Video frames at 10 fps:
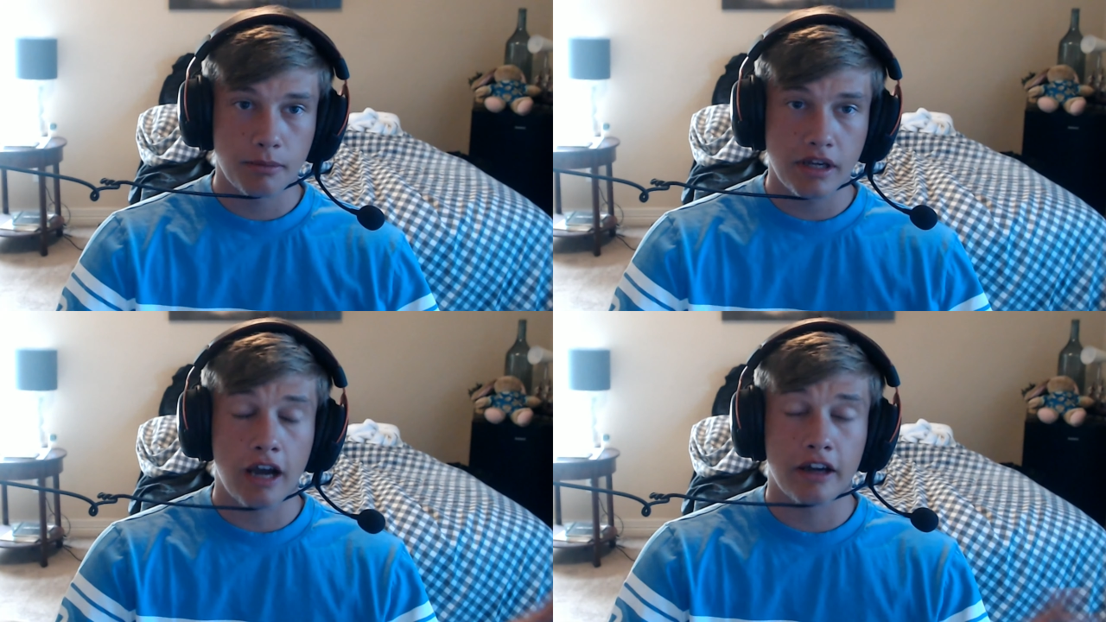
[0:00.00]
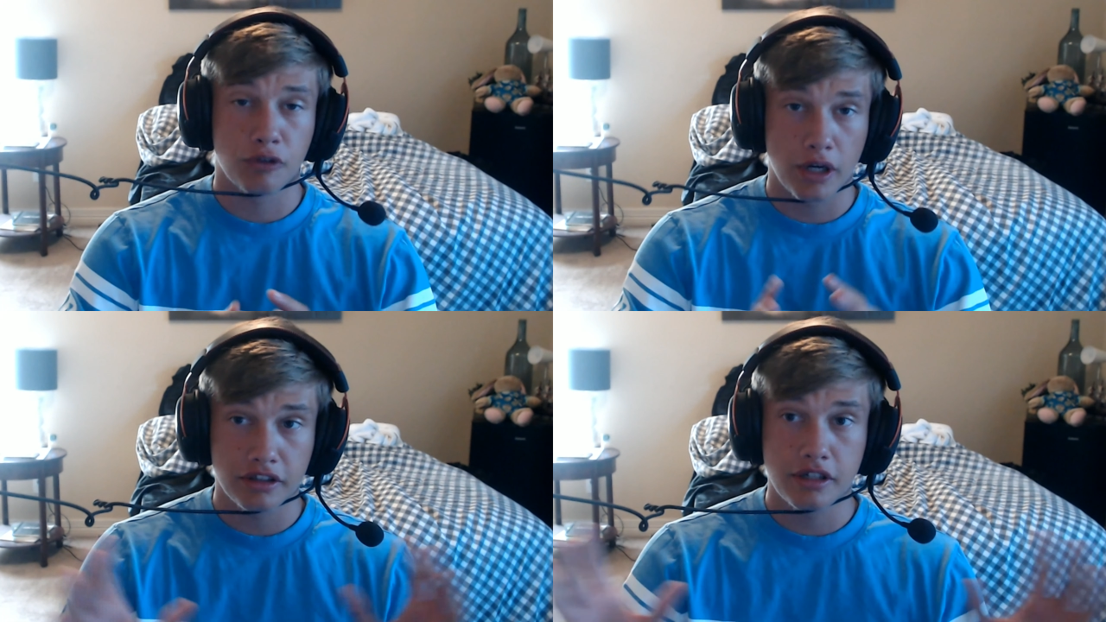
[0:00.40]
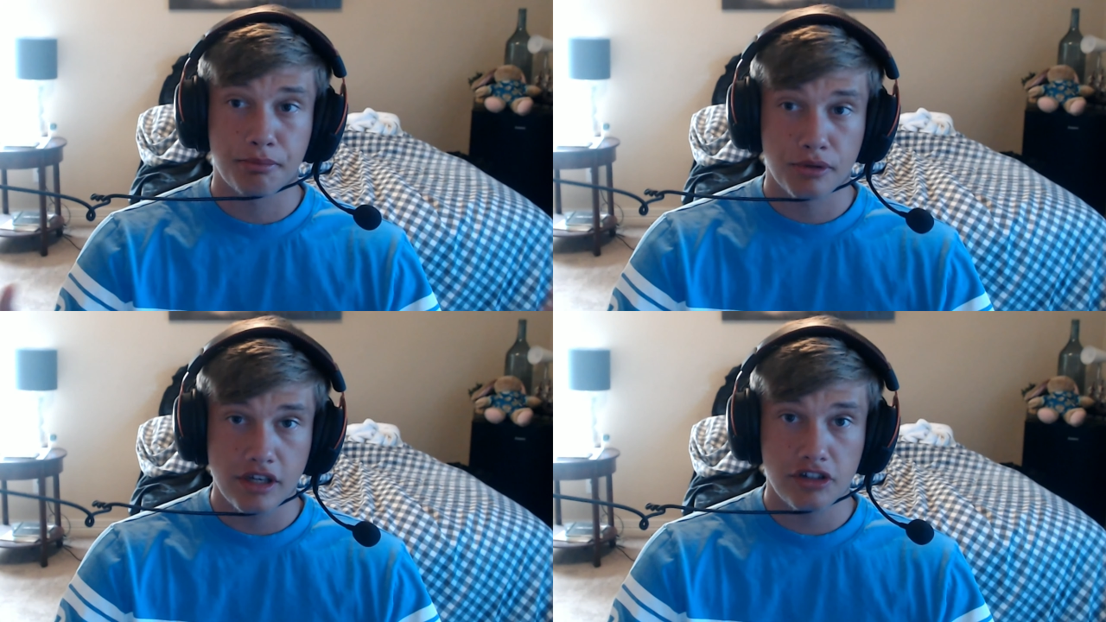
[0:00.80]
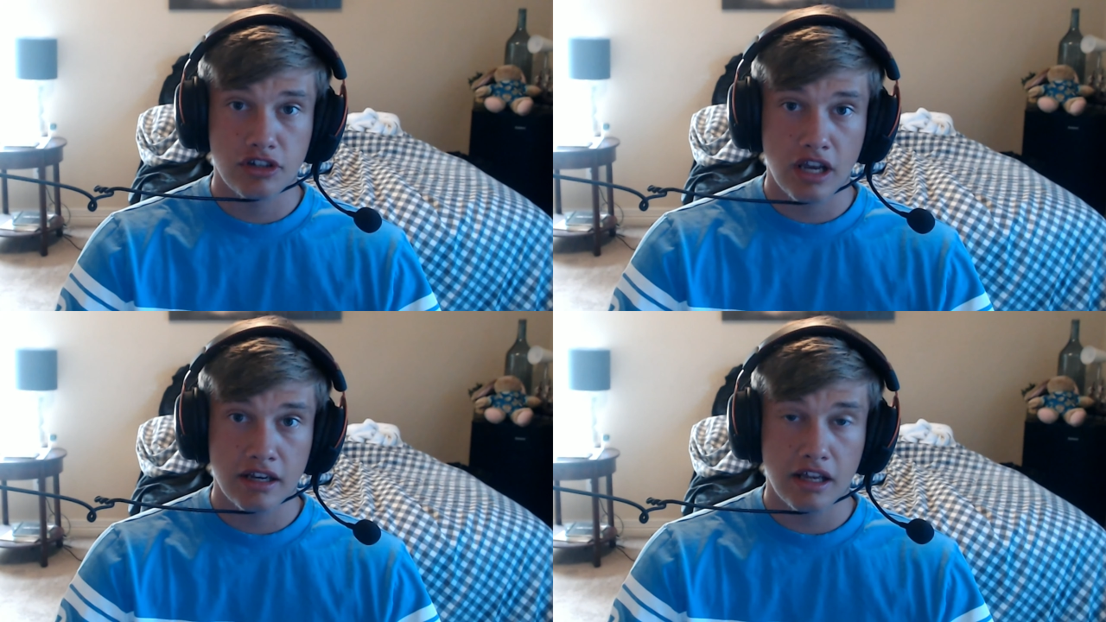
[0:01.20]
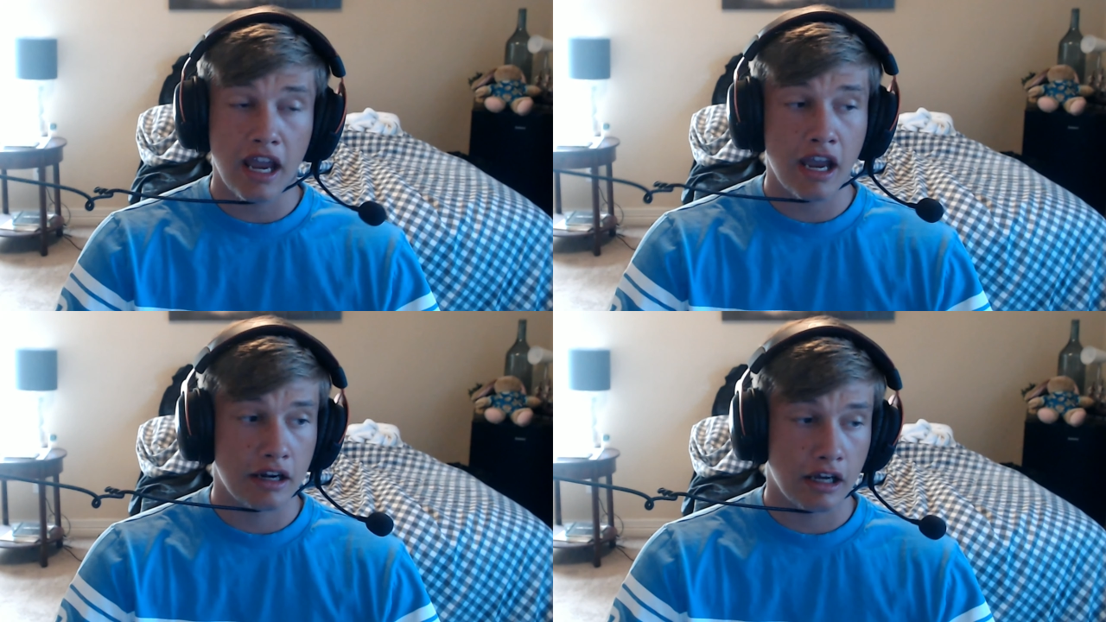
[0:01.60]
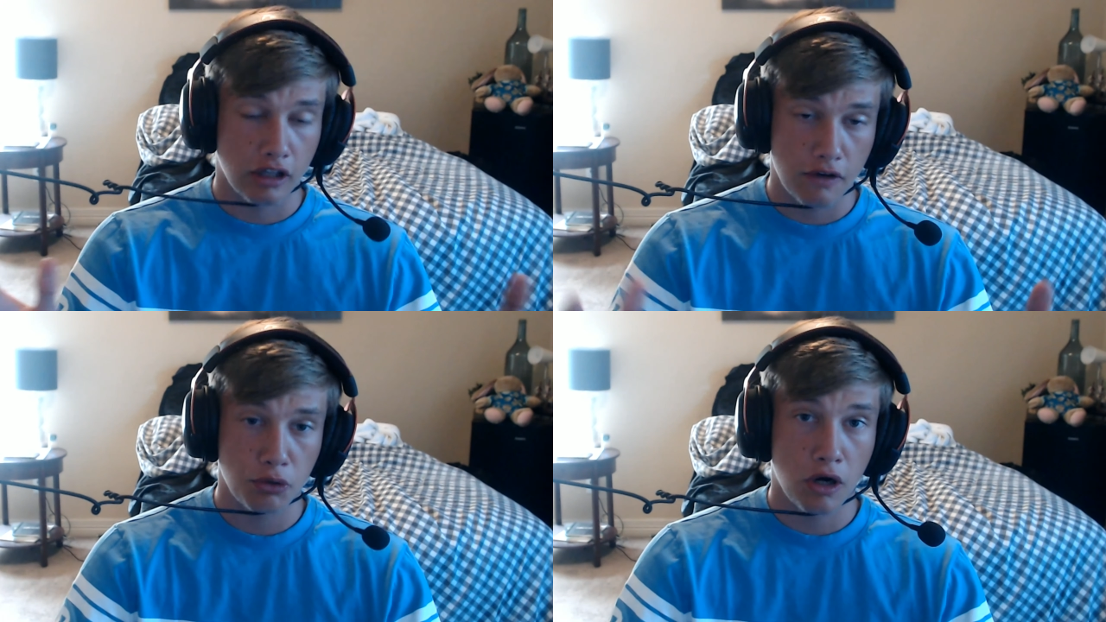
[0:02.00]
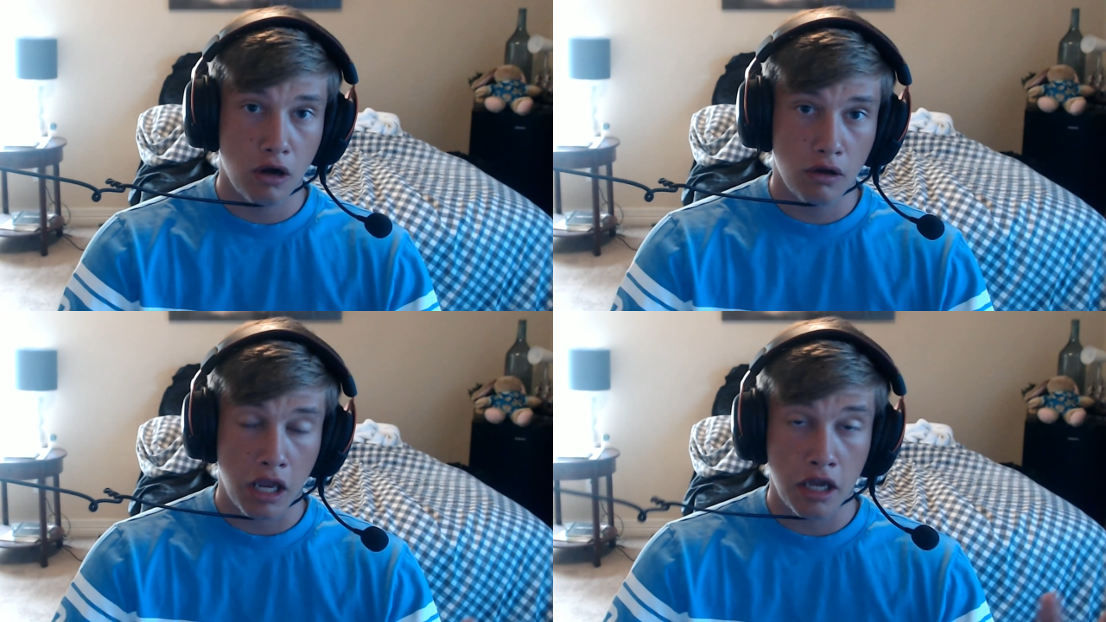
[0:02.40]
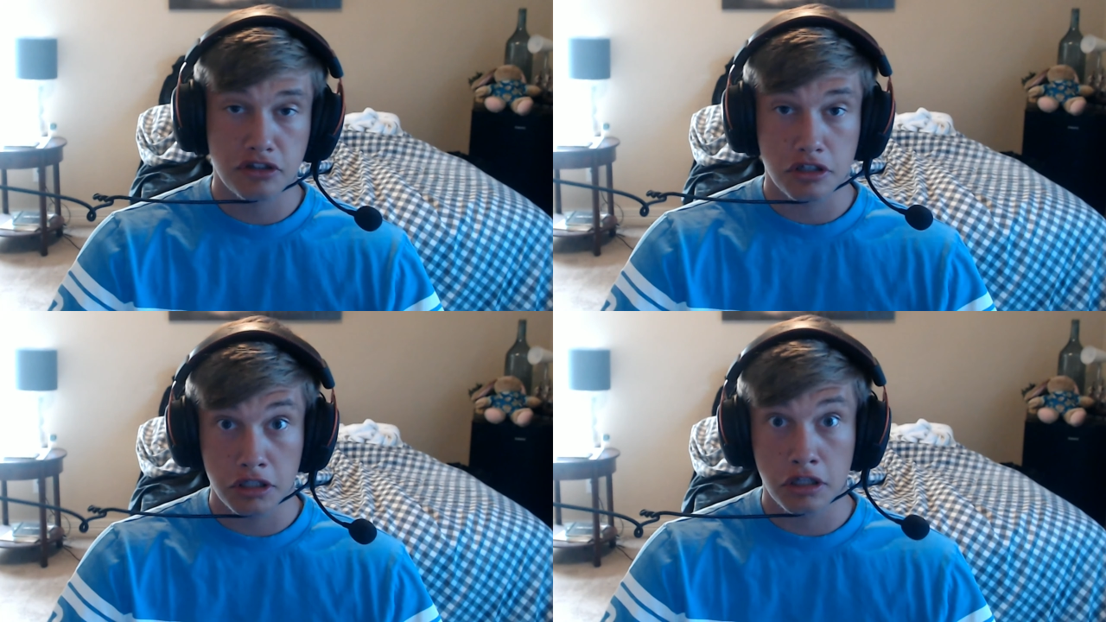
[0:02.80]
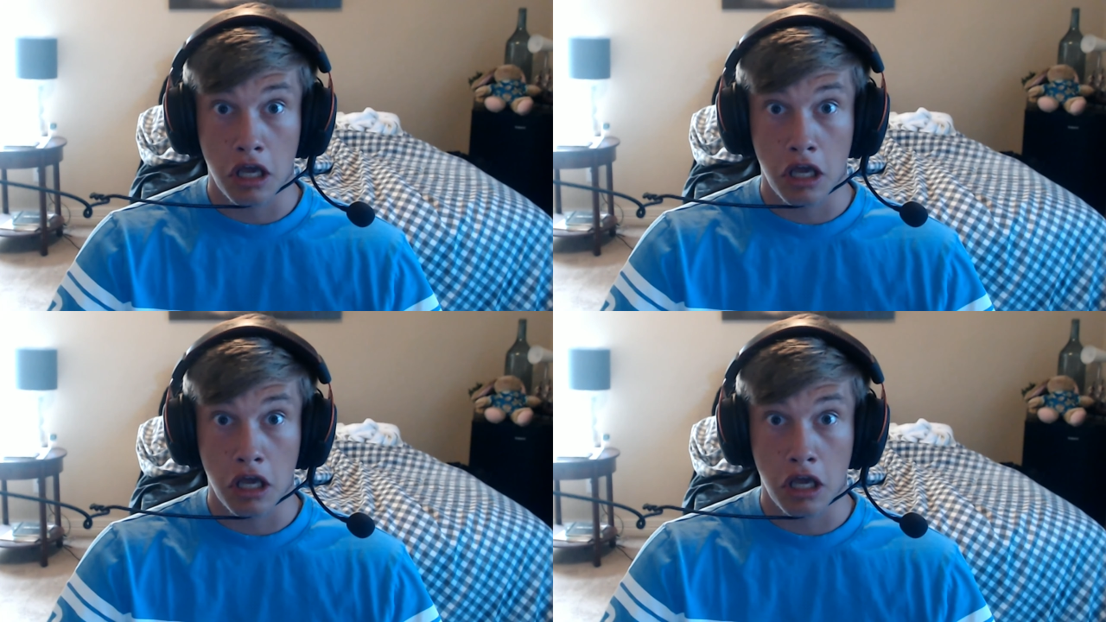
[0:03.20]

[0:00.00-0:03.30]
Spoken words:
I greatly appreciate it, and I love you all, and see you in the